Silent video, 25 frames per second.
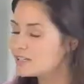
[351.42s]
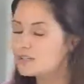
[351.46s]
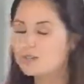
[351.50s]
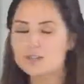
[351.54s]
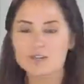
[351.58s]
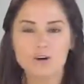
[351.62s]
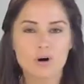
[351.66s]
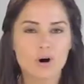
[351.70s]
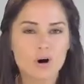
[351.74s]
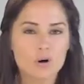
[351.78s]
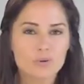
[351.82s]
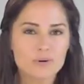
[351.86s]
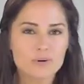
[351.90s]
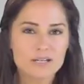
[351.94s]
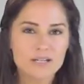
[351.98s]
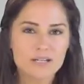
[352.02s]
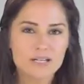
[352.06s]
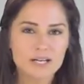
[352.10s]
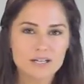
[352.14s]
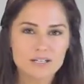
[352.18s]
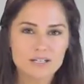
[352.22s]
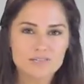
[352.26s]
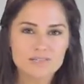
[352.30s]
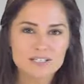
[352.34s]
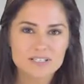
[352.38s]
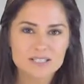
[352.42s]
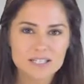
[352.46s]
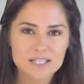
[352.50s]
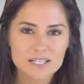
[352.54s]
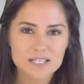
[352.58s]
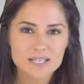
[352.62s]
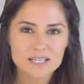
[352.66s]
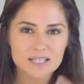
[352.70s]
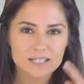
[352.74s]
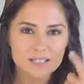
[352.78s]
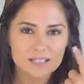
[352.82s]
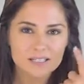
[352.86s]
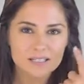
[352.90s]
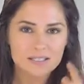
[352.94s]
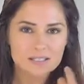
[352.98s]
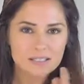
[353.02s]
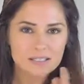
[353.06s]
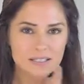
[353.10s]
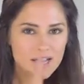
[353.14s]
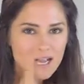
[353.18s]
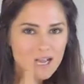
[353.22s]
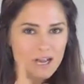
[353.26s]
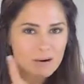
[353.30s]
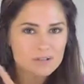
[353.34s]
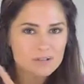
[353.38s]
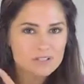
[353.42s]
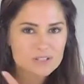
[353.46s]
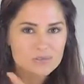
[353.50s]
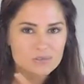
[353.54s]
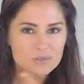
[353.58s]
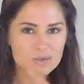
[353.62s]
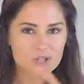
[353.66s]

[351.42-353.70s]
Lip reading: you can already kind of see how it's